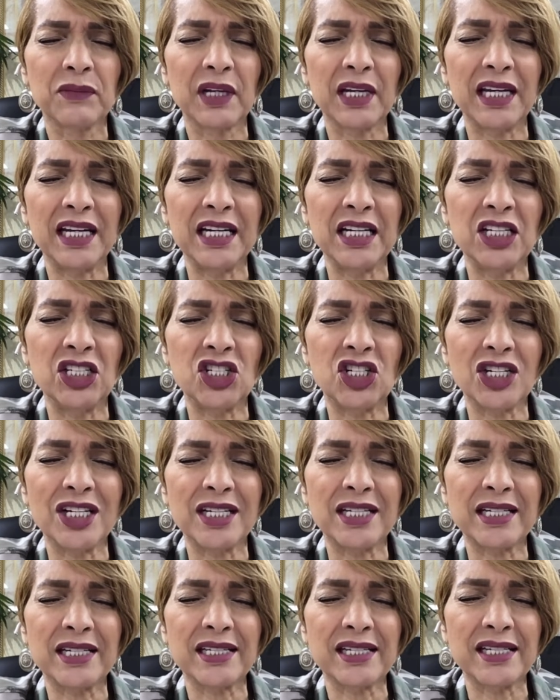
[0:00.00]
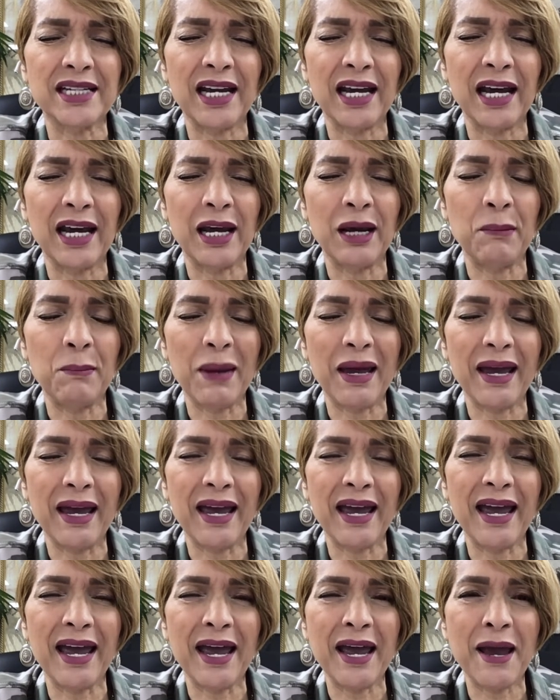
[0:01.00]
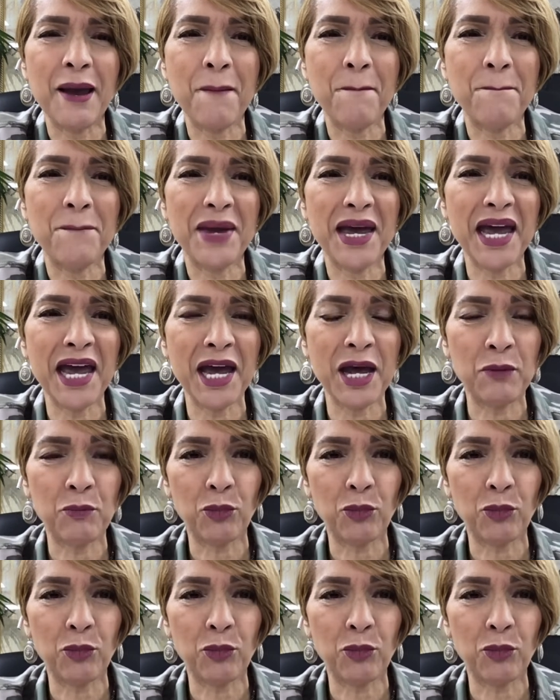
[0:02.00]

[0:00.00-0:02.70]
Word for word: In Jesus' name, amen.